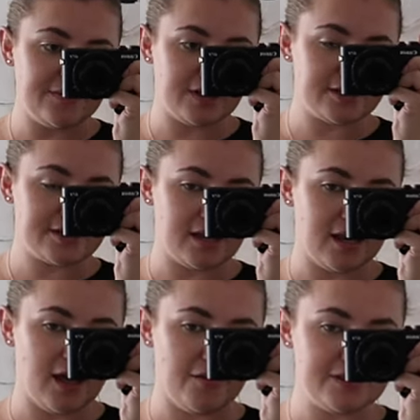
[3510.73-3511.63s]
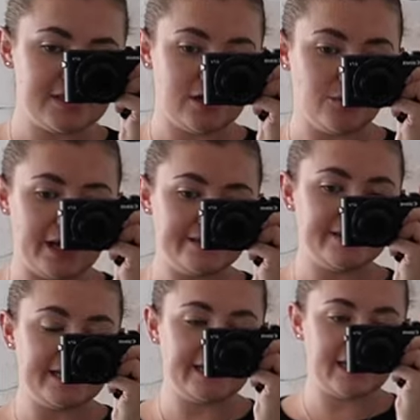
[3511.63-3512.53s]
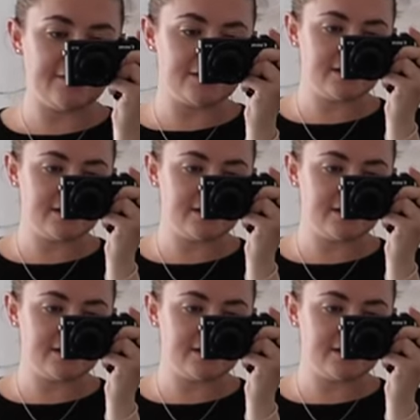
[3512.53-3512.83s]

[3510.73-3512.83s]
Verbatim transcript: and I just love the silhouettes that it gives.